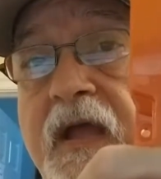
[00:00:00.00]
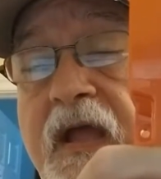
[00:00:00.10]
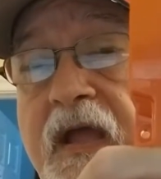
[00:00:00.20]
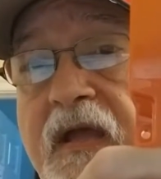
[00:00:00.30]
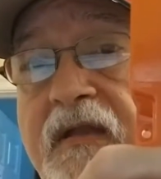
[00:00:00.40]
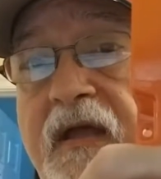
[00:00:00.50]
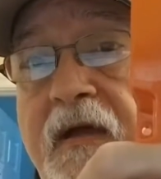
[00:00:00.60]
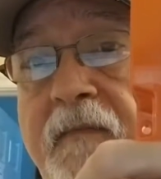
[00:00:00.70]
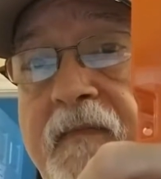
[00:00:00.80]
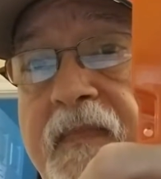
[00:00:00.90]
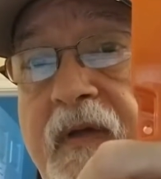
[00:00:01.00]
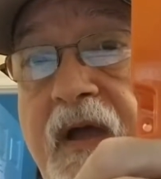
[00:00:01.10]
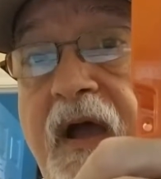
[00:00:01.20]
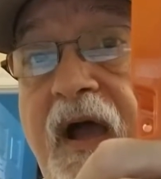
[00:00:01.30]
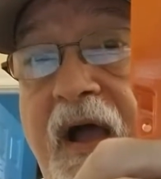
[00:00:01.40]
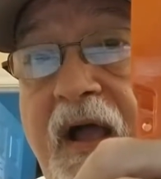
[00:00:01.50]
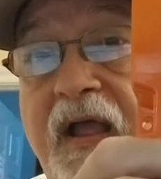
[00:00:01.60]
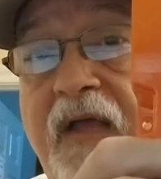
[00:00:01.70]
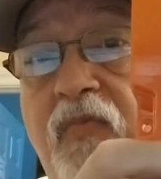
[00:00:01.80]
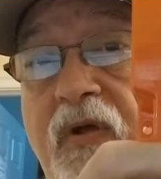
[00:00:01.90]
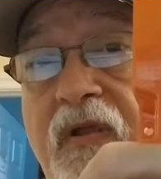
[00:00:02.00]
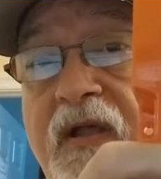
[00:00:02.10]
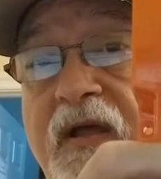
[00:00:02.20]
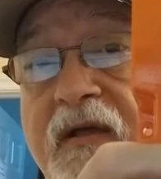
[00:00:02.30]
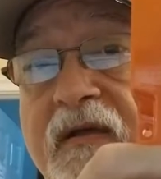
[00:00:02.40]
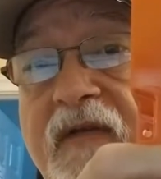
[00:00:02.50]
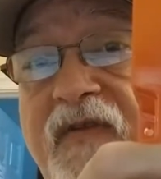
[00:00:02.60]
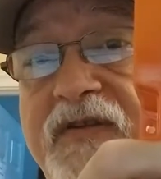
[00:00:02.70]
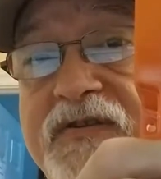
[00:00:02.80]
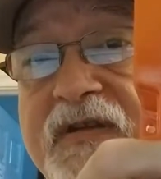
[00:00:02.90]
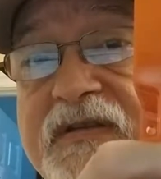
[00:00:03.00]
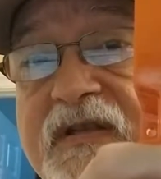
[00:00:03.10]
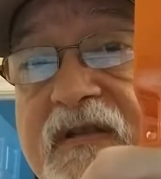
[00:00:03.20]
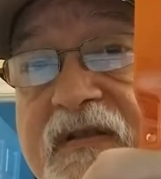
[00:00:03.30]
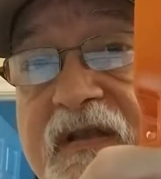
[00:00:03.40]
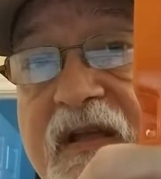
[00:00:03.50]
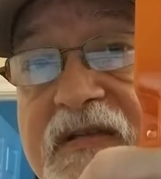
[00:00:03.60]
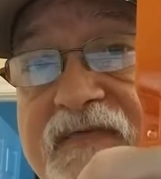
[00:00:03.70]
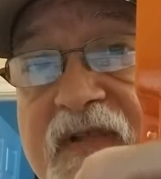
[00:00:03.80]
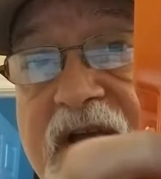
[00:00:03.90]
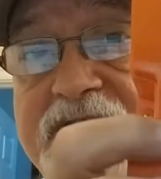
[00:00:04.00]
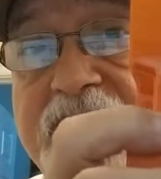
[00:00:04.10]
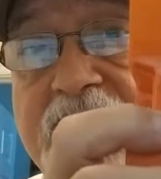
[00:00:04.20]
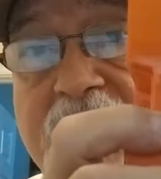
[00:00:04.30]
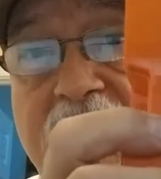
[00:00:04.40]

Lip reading: and it will eventually see the lights flashing.